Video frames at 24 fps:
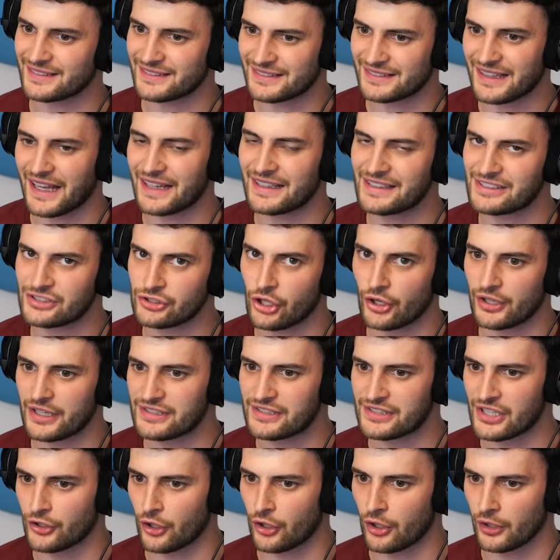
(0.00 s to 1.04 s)
that is not
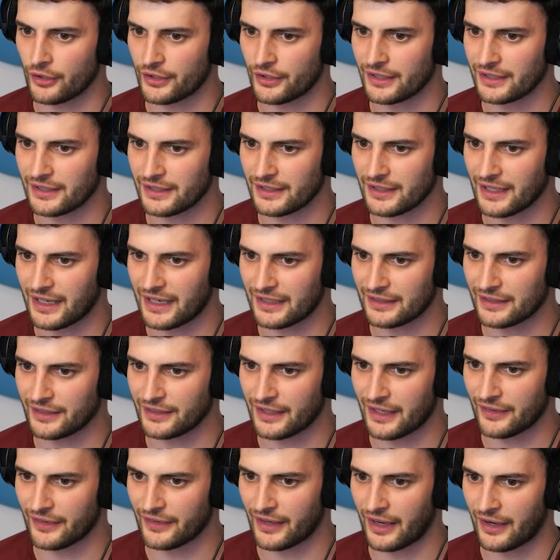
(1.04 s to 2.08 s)
easy at all on a little island
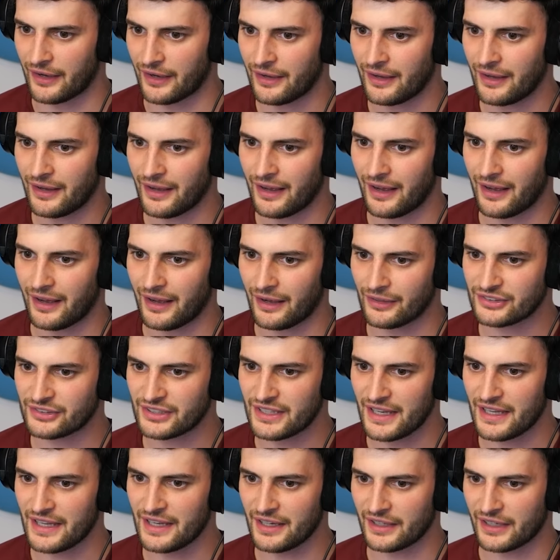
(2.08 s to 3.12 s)
like that. Does he
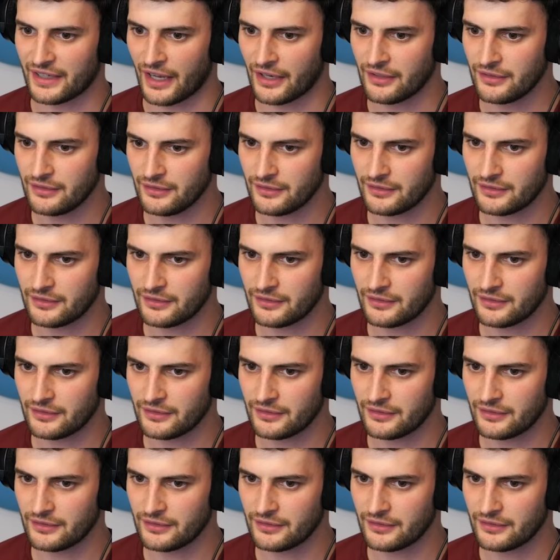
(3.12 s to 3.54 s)
get hit again?